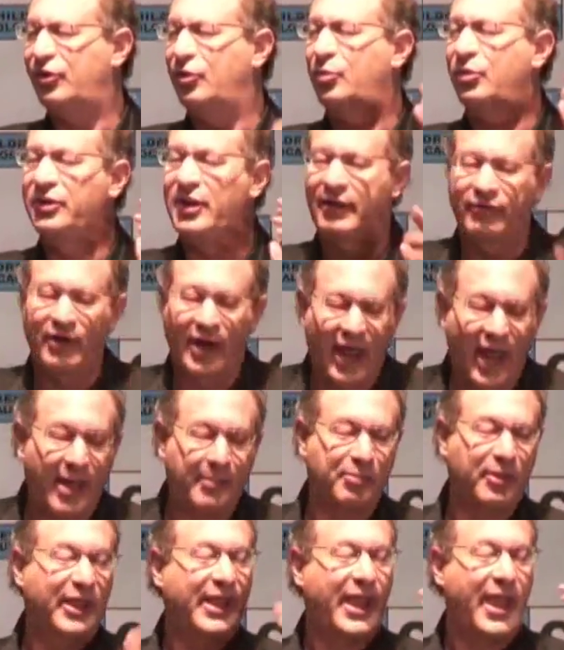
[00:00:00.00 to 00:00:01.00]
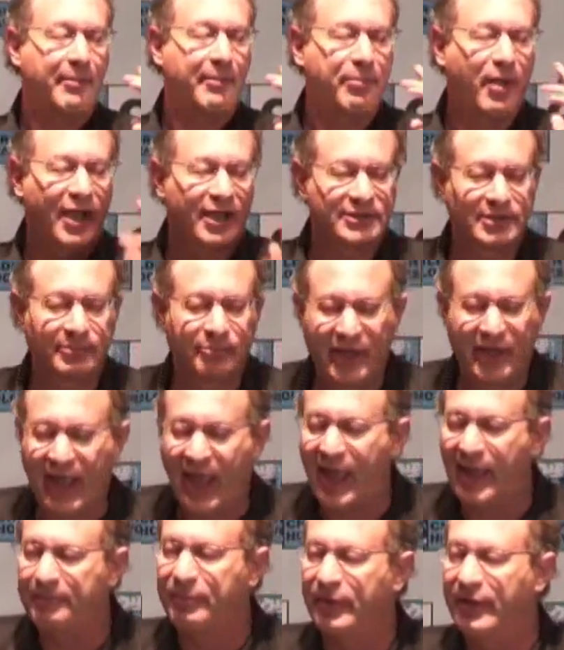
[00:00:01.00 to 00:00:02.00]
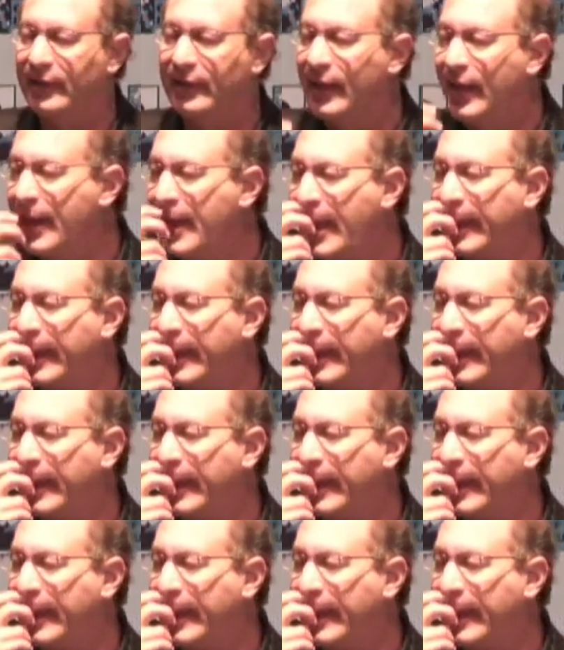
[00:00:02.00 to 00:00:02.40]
It will never happen. It can't possibly happen.